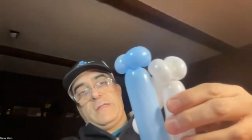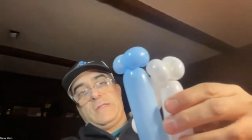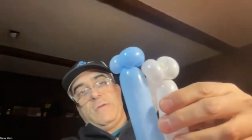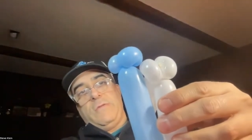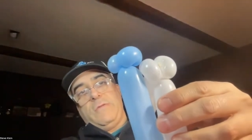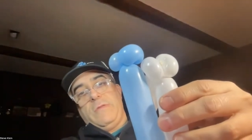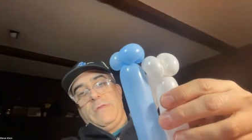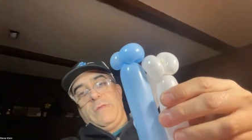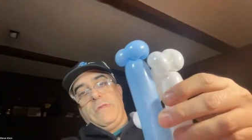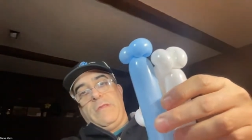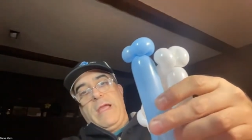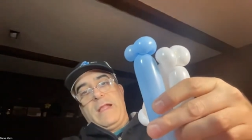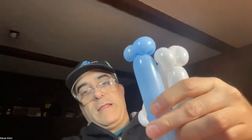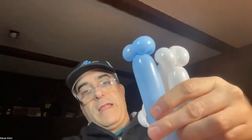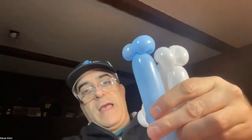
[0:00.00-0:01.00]
So
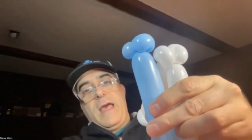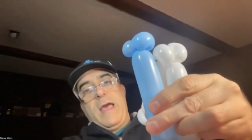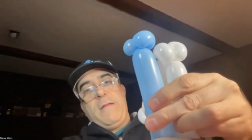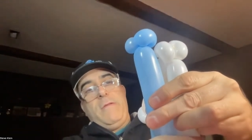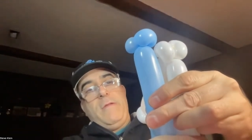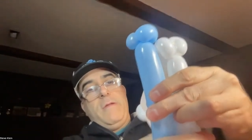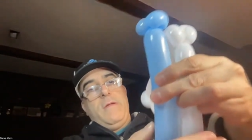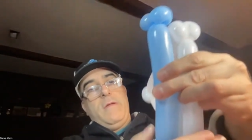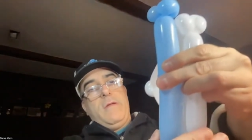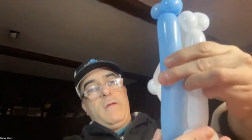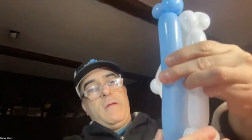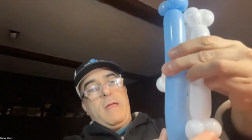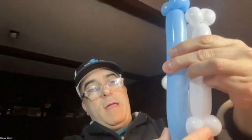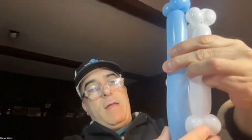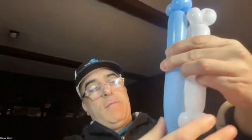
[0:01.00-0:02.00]
like that,
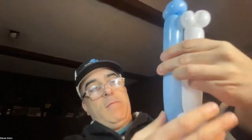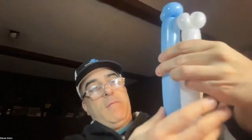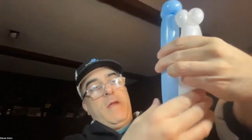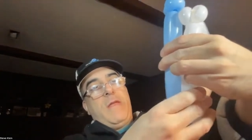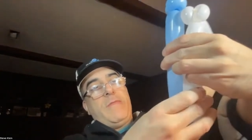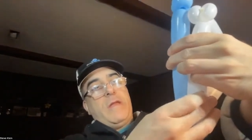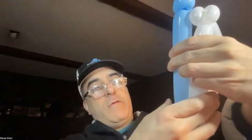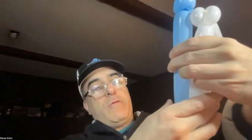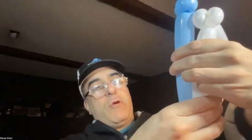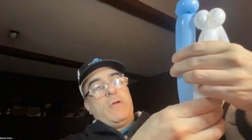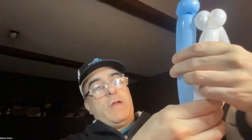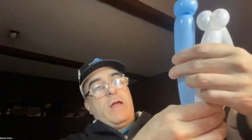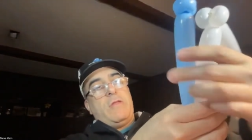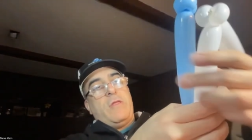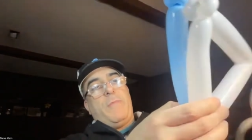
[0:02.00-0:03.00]
and then go
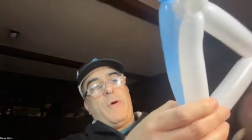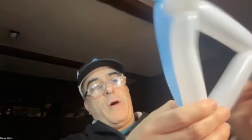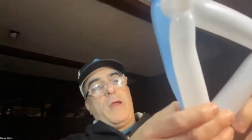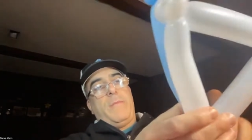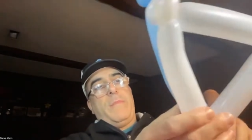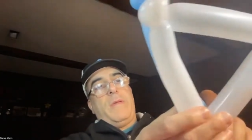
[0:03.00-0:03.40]
down to the bottom